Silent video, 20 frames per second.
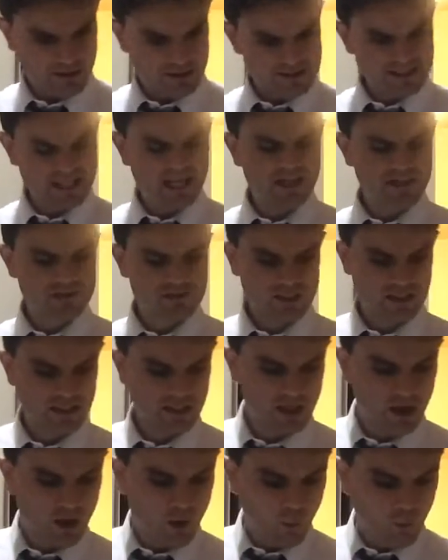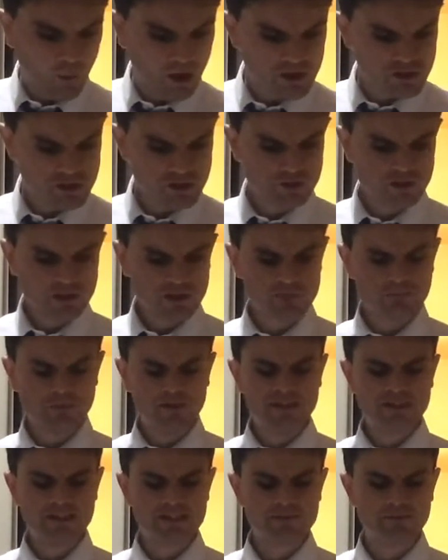Secondly, why should not
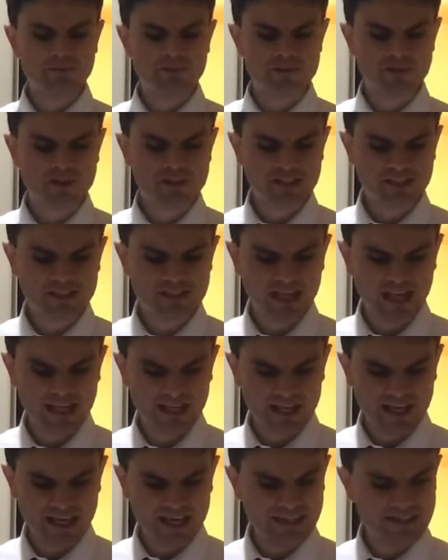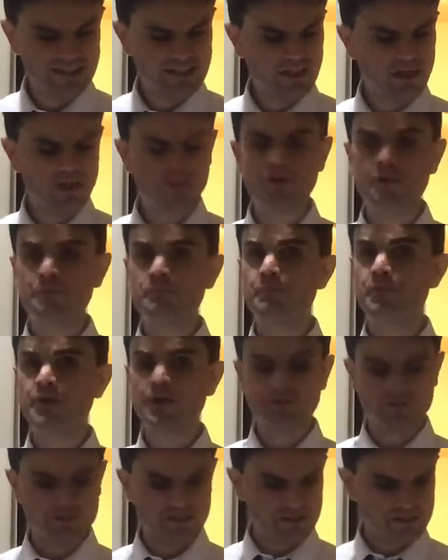politics be treated like any other
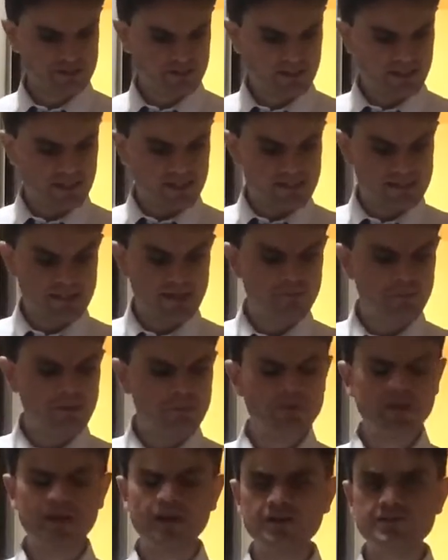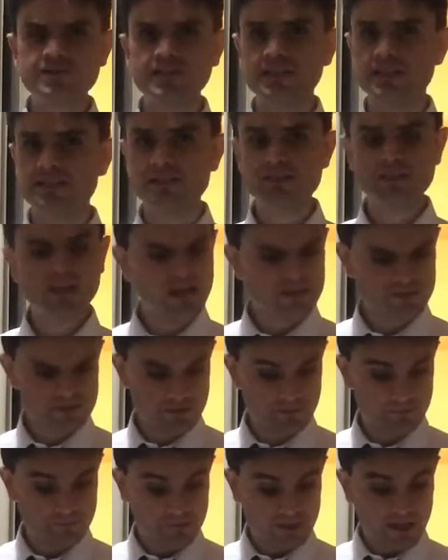product? Simply because it is not.
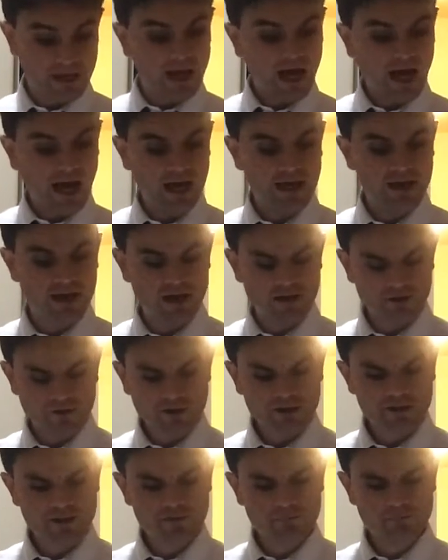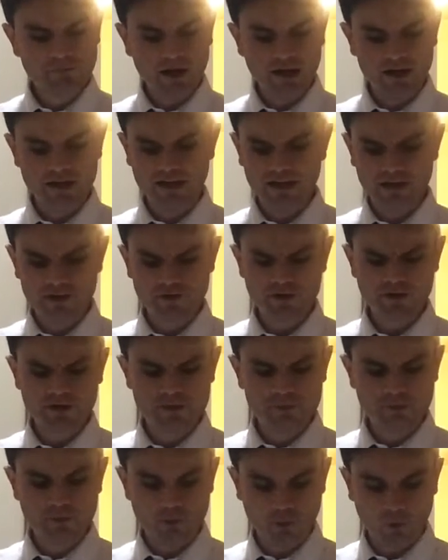I
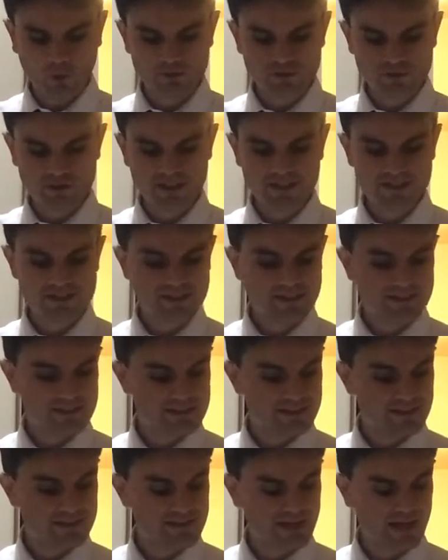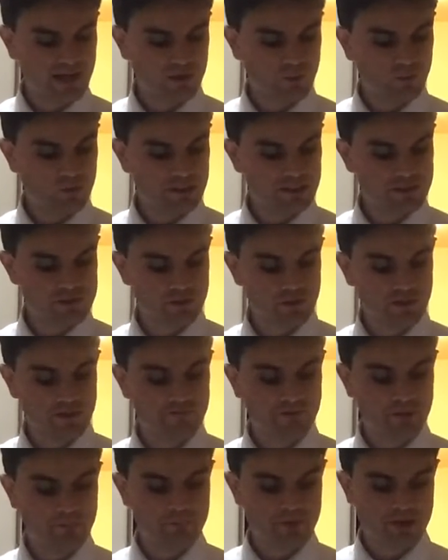already wrote that citizens are willing to
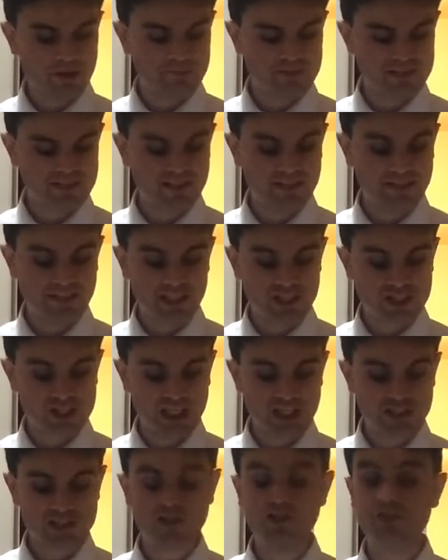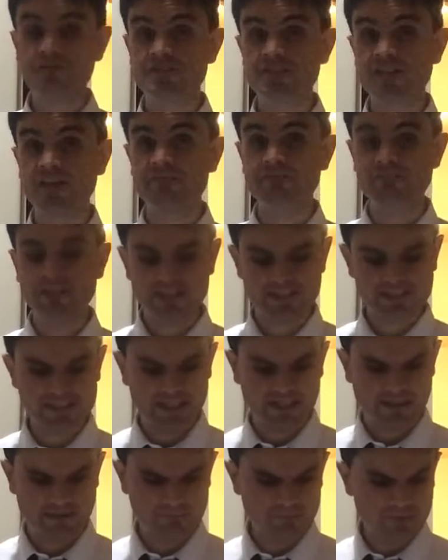give up privacy in exchange of saving
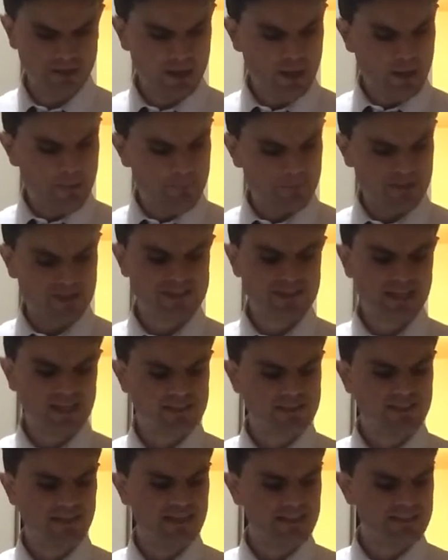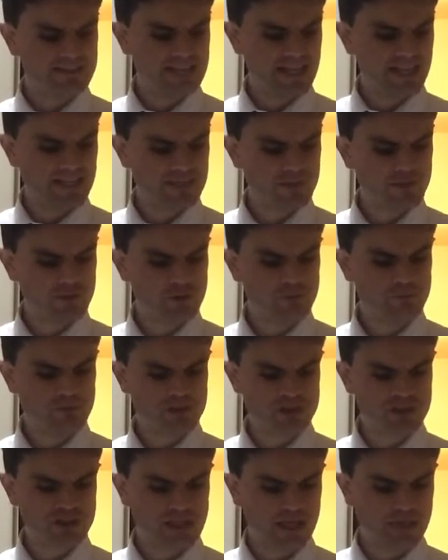time. Precisely, it takes too
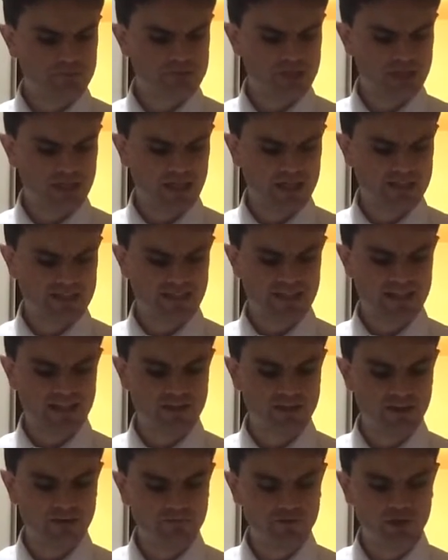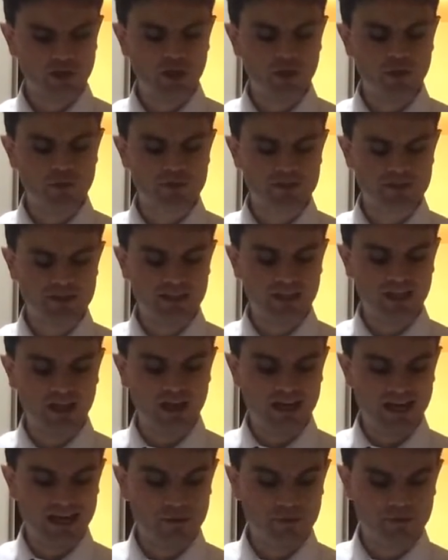much time to get enough
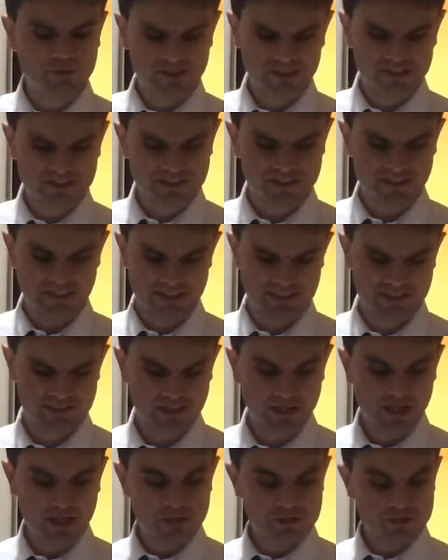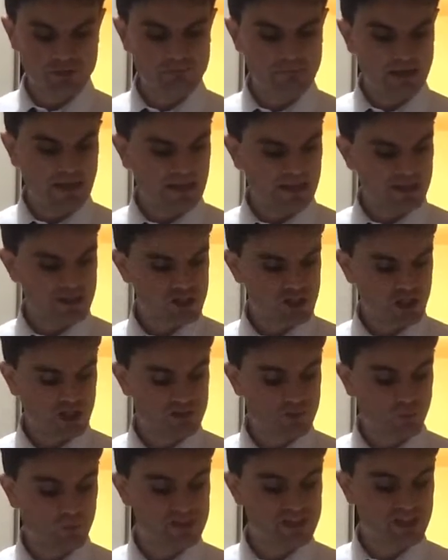heuristics to make a
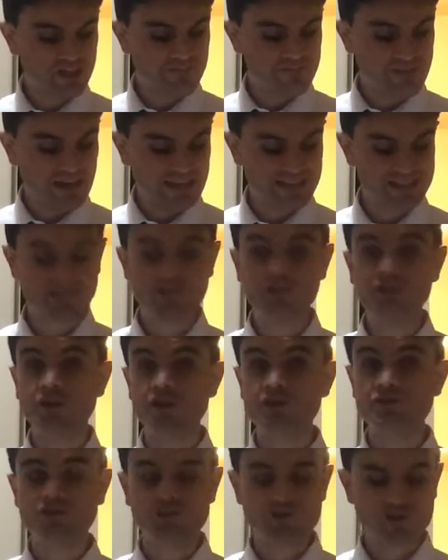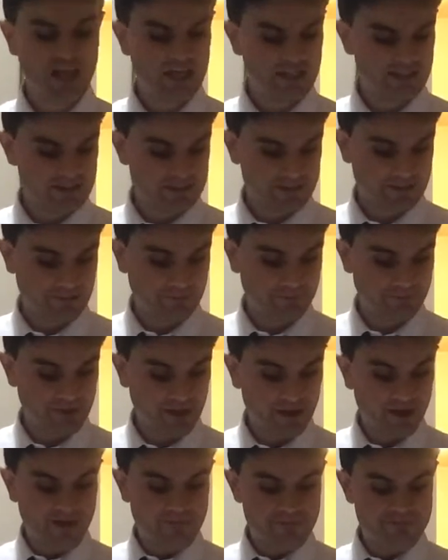choice which affects your society.
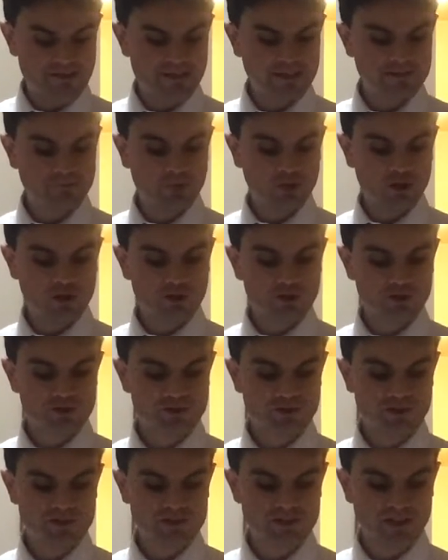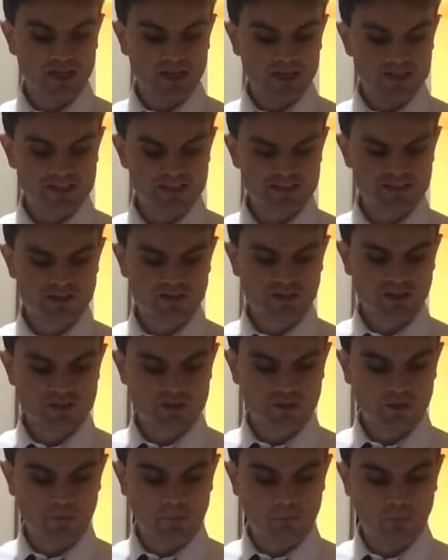Facebook users did
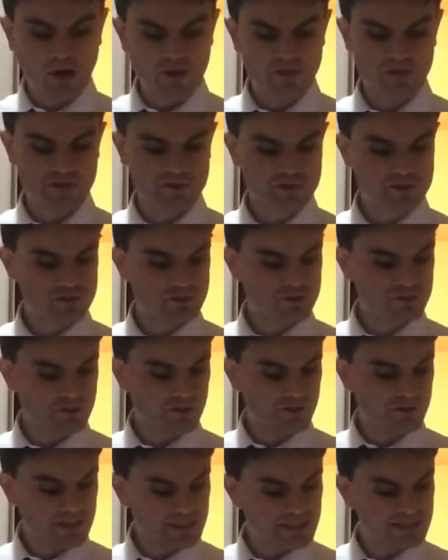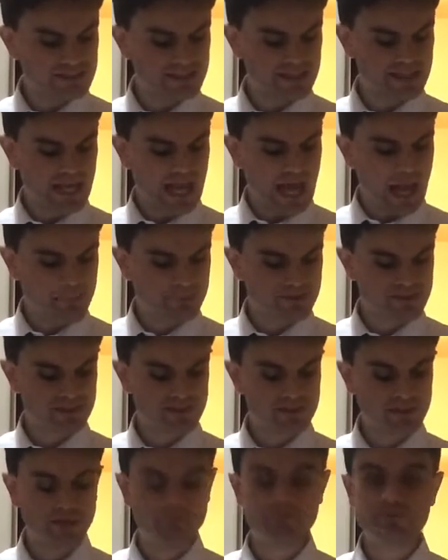not bother to read the app's
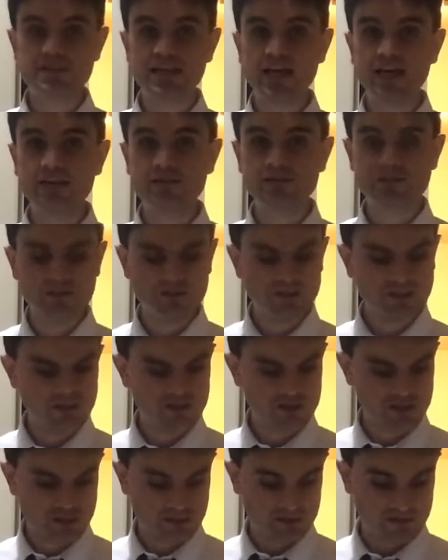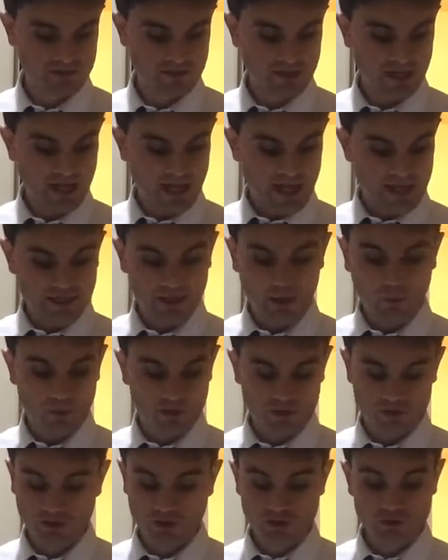terms and conditions. They
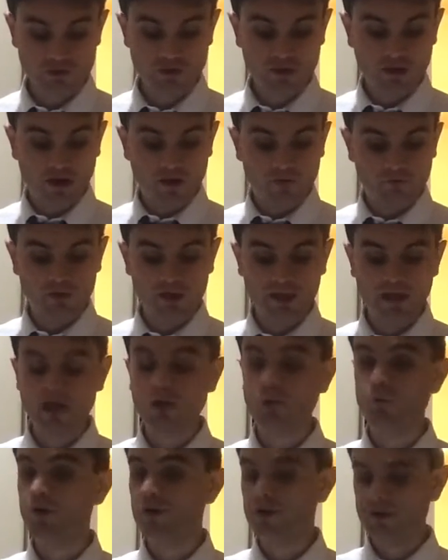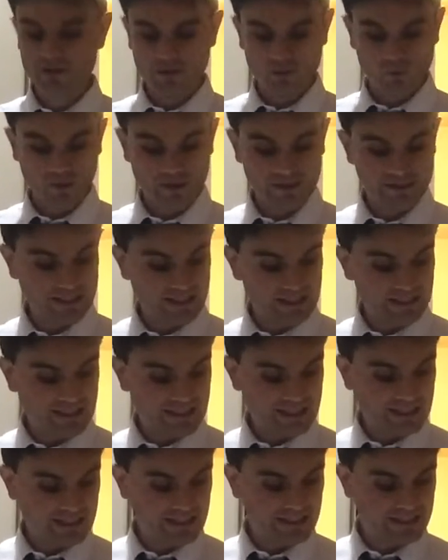were not fully aware when they
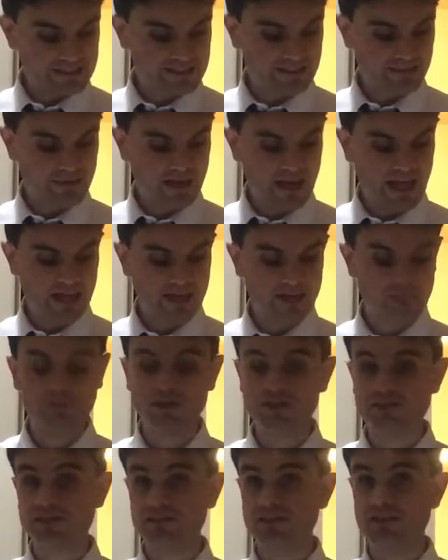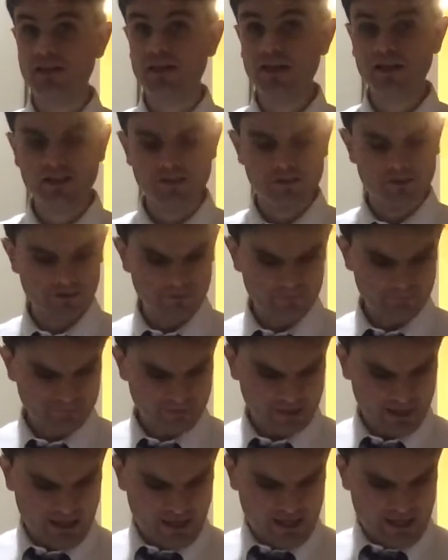clicked the like button either.
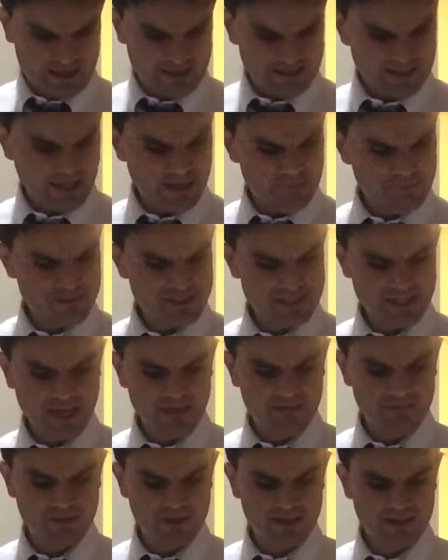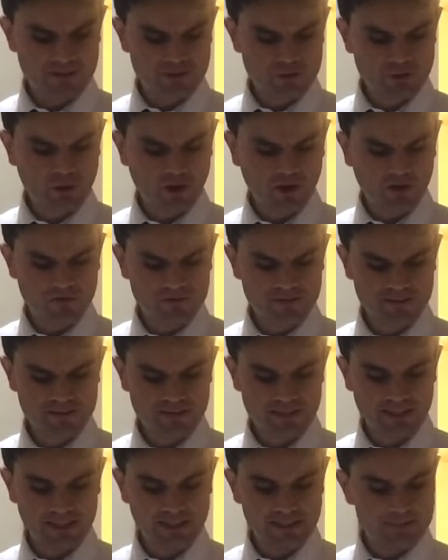Time saving too
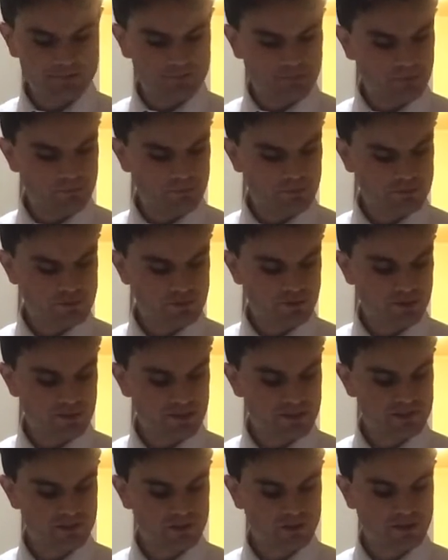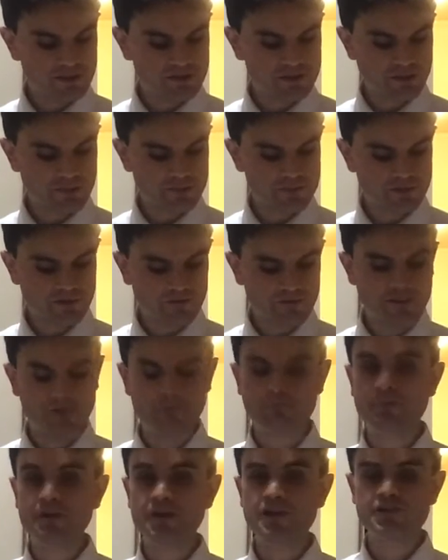often leads people to reason in terms of
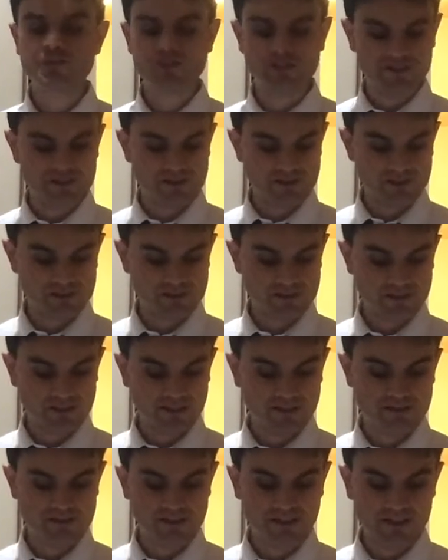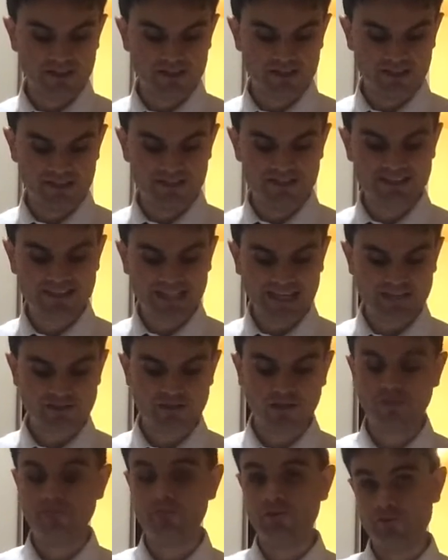their prejudices instead
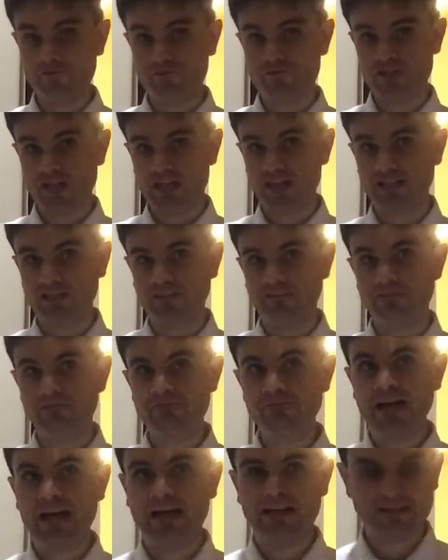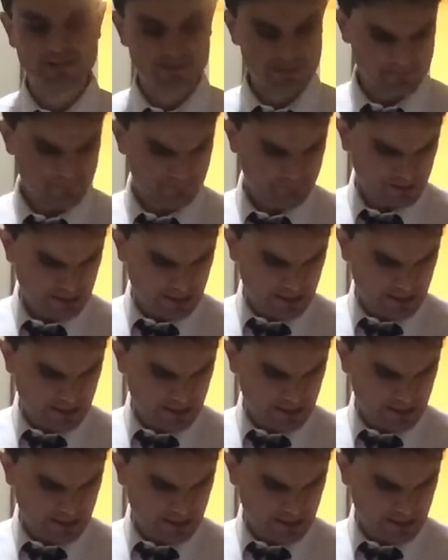of objective facts.